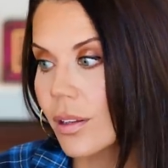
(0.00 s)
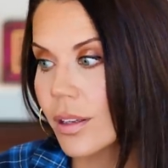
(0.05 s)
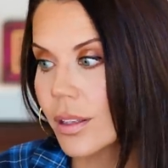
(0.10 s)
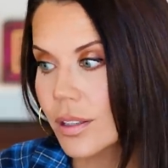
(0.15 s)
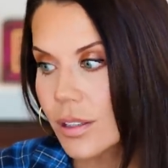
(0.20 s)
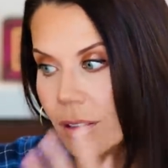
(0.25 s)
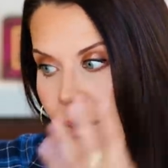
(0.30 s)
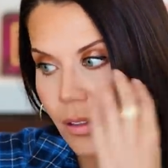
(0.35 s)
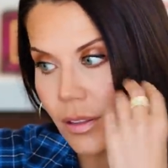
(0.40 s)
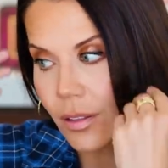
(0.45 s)

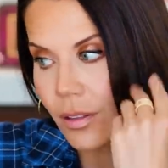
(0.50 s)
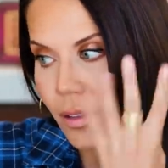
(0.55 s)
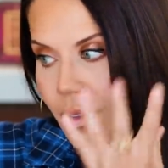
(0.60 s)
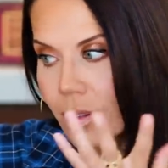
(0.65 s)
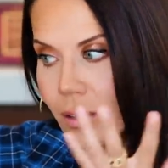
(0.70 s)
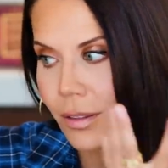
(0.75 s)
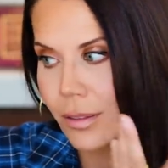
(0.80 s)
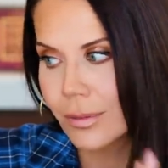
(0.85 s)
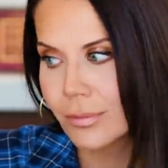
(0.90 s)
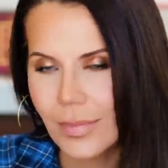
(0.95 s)
It's a
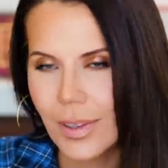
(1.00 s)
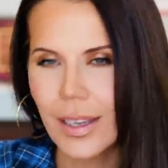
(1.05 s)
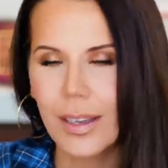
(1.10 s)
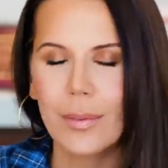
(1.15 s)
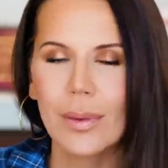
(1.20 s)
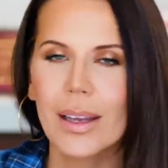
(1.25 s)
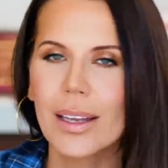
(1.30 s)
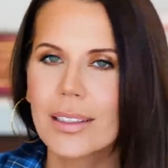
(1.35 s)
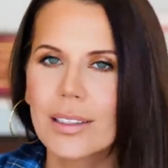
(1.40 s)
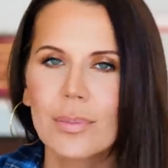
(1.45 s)
little,
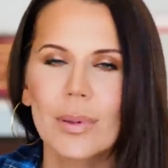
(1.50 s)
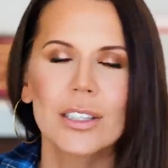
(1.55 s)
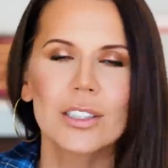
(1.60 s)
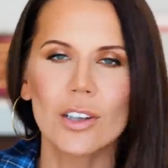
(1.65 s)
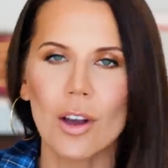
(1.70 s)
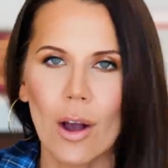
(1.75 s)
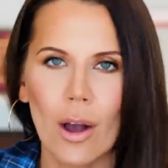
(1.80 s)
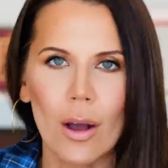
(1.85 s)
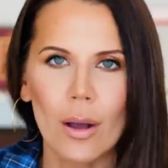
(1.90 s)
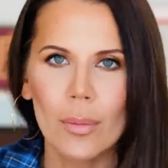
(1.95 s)
i it's my
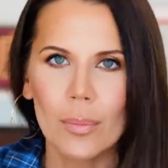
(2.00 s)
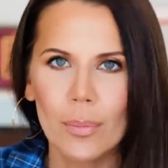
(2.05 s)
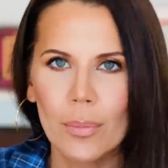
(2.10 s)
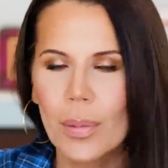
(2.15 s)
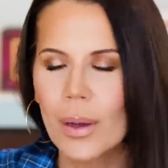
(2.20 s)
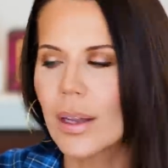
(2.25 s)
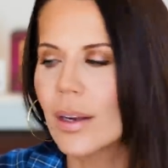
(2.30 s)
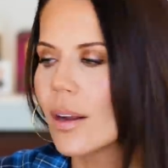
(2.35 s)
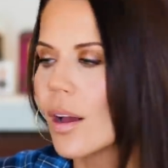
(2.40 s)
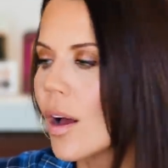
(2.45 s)
job,
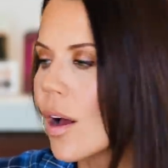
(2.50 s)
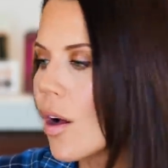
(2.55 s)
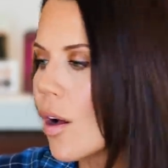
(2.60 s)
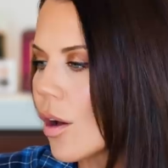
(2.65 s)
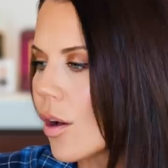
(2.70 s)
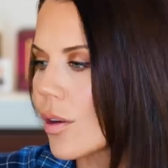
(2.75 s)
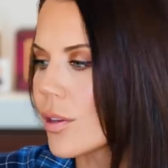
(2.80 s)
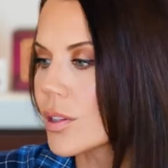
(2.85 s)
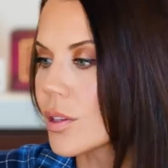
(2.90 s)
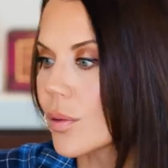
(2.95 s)
but
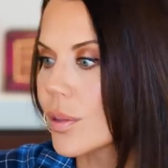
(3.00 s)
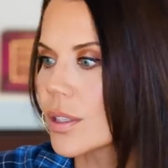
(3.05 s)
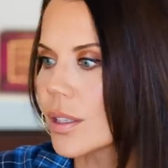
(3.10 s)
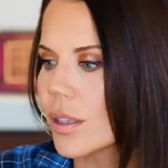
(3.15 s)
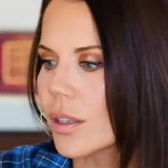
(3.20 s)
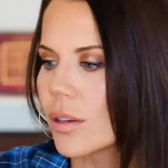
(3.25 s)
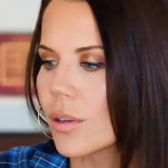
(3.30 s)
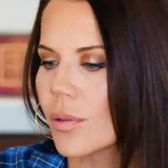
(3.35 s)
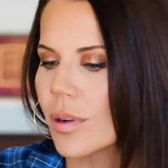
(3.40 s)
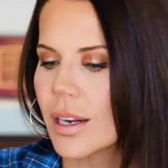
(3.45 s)
also it's a
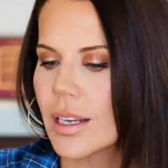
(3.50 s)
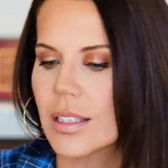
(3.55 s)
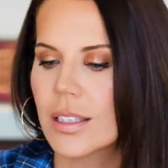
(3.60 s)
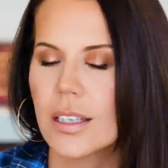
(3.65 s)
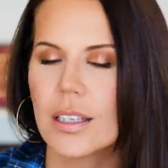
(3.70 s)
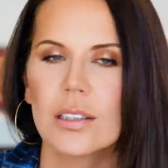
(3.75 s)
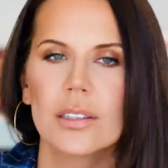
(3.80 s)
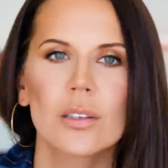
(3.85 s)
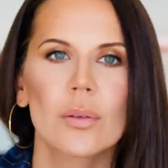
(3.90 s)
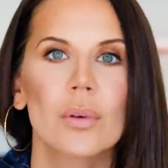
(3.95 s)
little
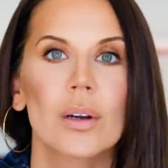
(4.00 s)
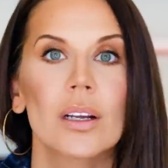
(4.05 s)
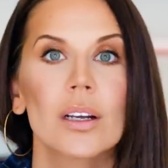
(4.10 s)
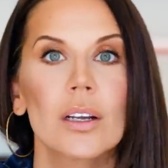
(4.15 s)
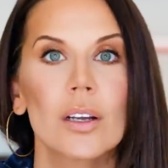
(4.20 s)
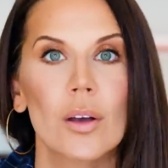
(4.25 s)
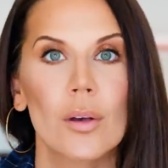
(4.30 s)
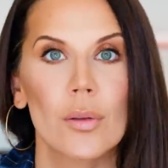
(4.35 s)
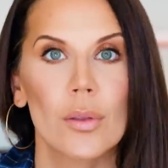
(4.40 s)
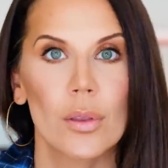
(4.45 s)
crazy. So we're
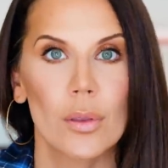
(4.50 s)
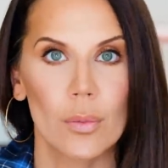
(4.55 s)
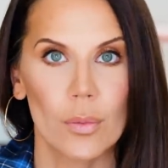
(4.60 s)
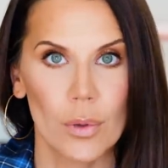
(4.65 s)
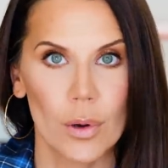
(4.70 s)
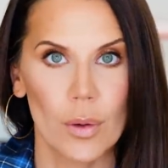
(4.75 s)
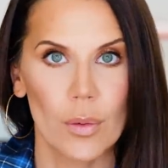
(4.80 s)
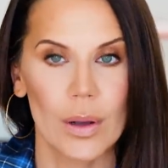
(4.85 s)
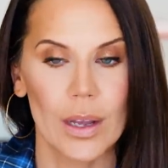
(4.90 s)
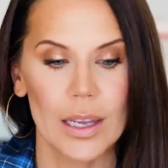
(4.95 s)
gonna go
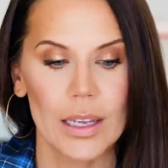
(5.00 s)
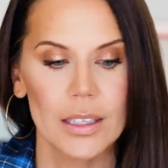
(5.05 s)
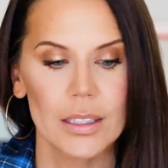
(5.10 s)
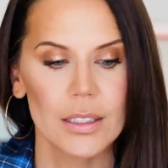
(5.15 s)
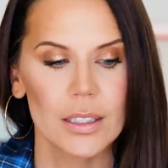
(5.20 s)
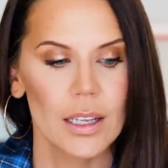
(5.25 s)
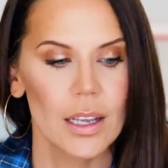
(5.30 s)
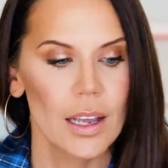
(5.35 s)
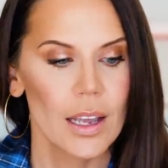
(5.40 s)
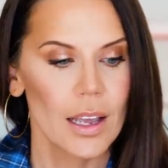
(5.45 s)
through
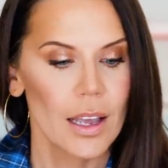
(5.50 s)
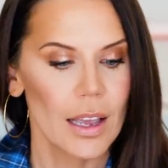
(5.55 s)
it.